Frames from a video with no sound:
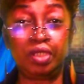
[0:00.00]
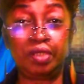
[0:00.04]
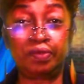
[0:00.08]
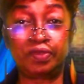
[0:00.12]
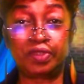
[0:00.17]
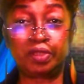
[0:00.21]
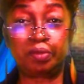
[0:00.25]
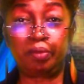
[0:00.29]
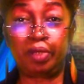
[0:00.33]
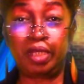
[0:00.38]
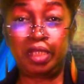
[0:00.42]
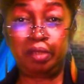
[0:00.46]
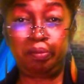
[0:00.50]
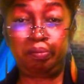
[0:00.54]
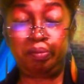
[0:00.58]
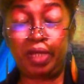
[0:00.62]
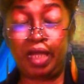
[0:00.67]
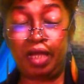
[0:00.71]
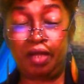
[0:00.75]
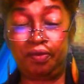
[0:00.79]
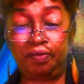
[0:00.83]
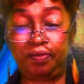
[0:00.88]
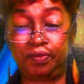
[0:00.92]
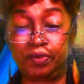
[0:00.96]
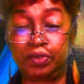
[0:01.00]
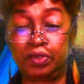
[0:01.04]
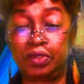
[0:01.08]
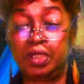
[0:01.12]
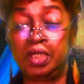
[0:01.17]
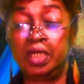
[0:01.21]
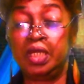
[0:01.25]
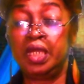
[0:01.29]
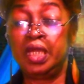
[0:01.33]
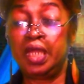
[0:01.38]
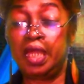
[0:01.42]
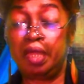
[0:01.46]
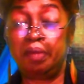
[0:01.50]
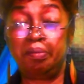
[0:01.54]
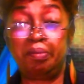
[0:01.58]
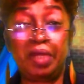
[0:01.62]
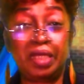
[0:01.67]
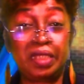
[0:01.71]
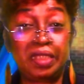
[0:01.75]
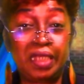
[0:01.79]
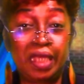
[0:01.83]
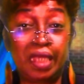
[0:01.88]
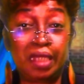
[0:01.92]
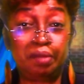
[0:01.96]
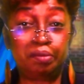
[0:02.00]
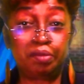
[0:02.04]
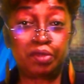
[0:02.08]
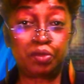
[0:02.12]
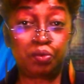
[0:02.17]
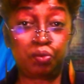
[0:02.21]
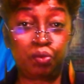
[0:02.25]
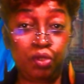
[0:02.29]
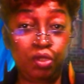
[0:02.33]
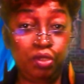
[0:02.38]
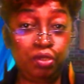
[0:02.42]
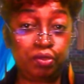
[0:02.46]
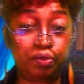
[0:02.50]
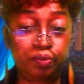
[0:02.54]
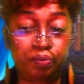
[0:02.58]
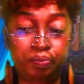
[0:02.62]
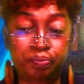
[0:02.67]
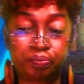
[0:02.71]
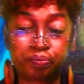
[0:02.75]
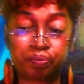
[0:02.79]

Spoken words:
It was mighty powerful and magnanimous word.